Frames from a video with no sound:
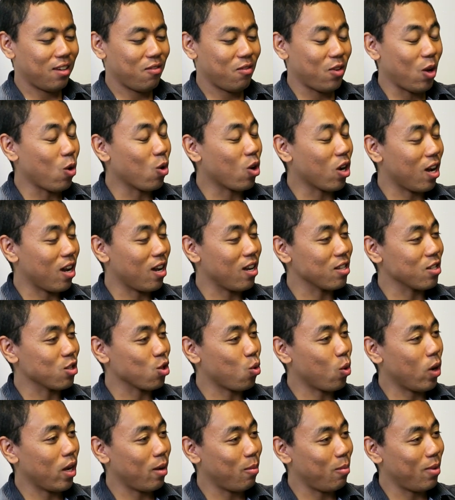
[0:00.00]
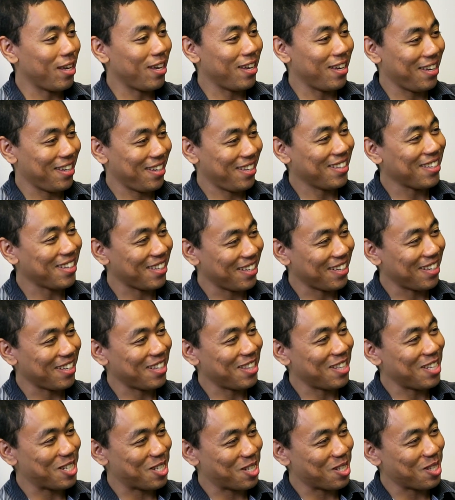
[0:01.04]
Vel'Koz quite a bit
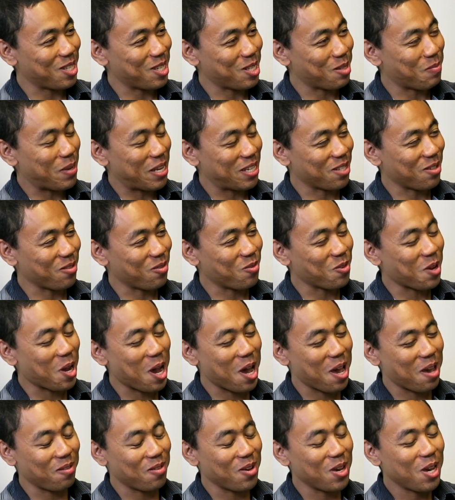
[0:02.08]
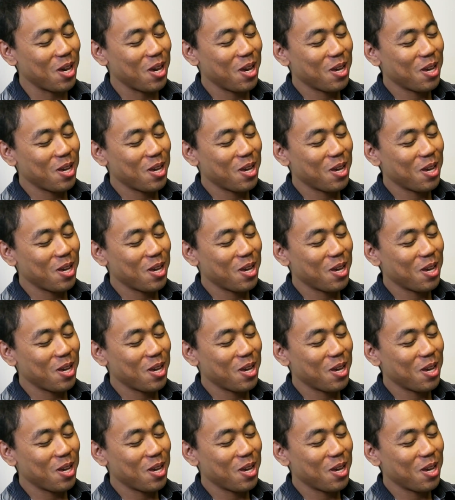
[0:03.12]
this best of five.